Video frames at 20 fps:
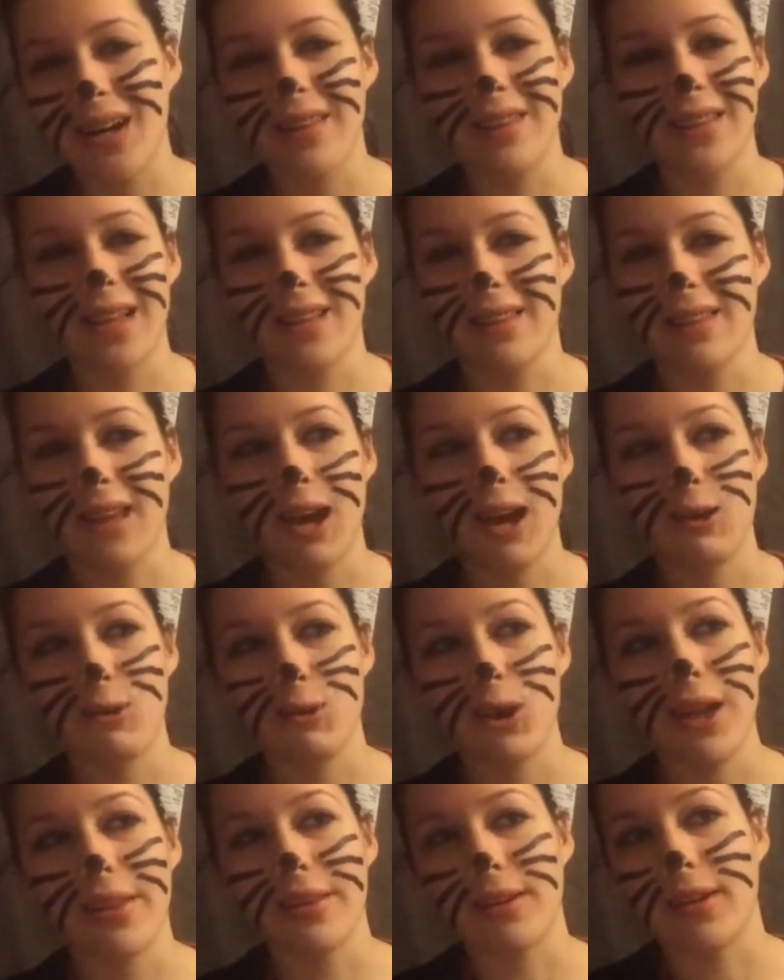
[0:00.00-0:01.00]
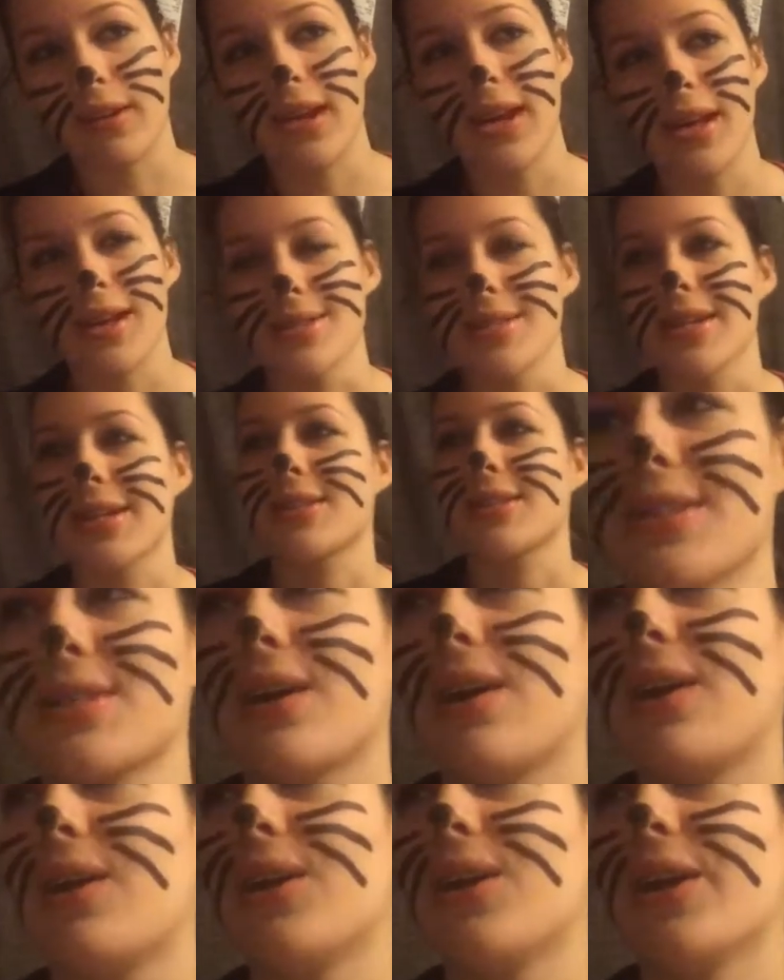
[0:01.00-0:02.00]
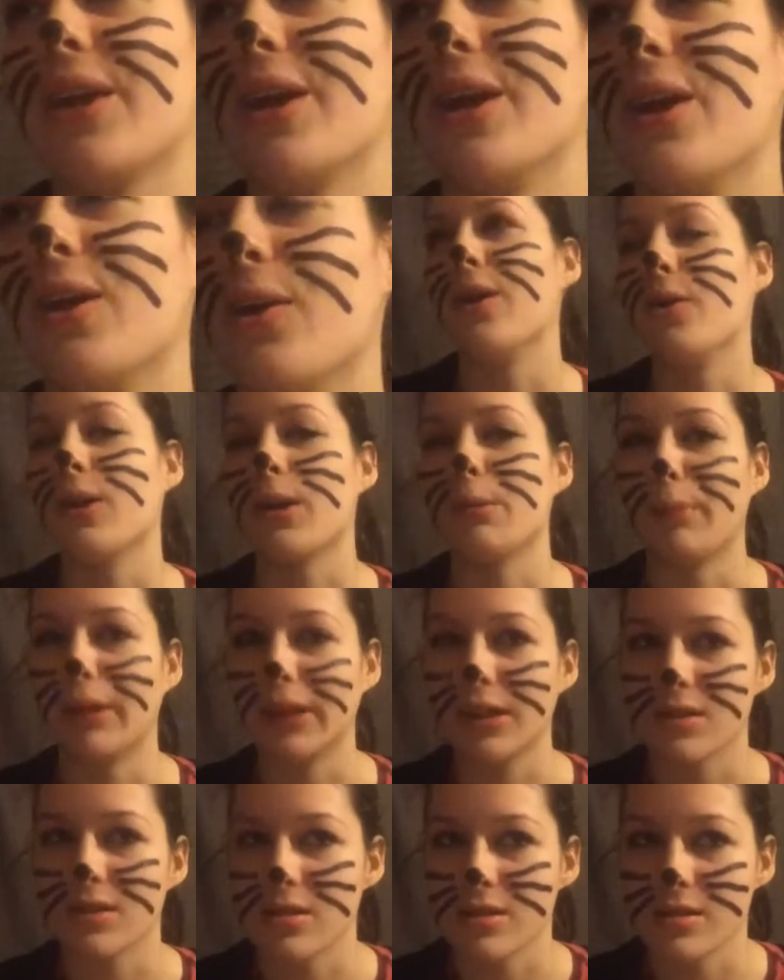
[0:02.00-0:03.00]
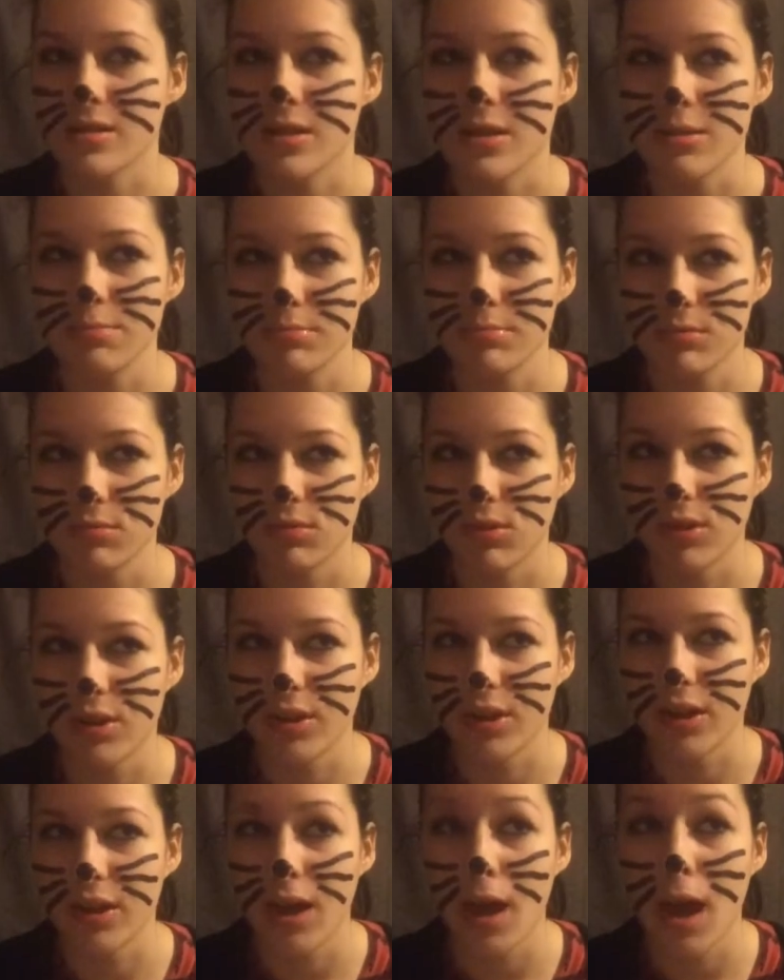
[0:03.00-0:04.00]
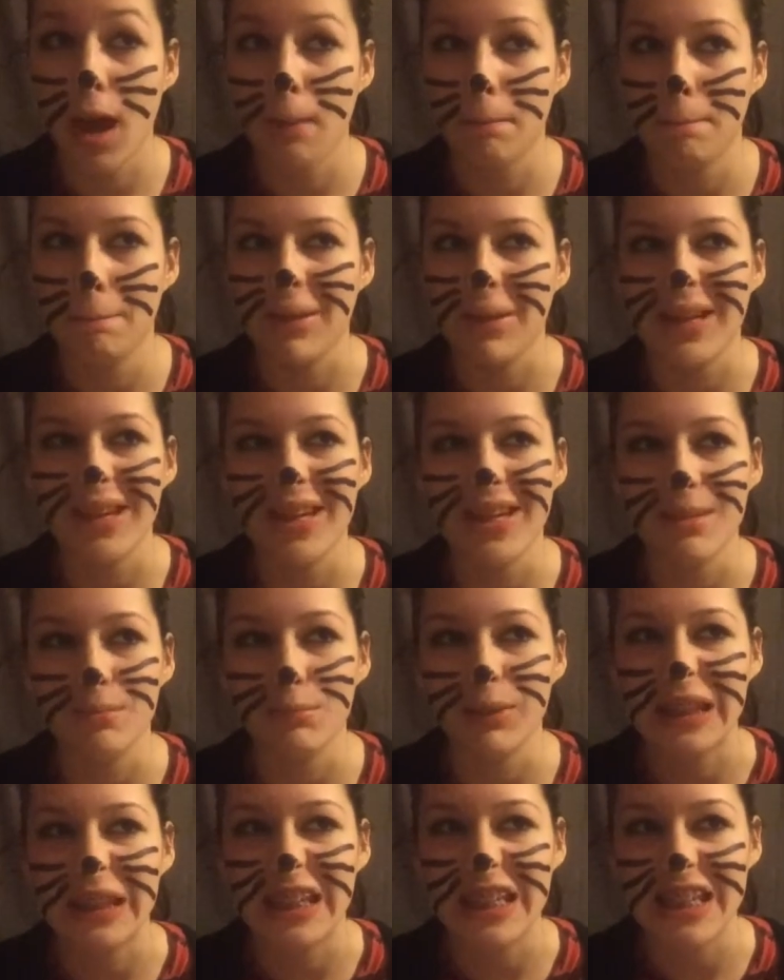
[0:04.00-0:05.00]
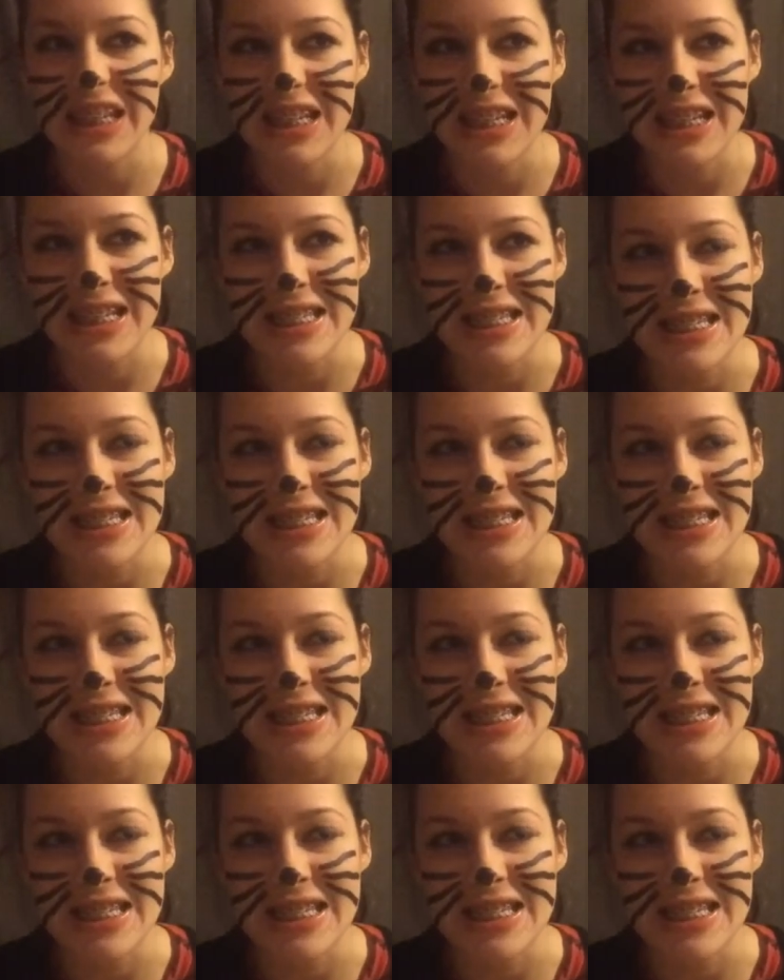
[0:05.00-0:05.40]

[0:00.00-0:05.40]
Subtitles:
And then that other kid is like, told you. And I'm like, stop looking at me, please.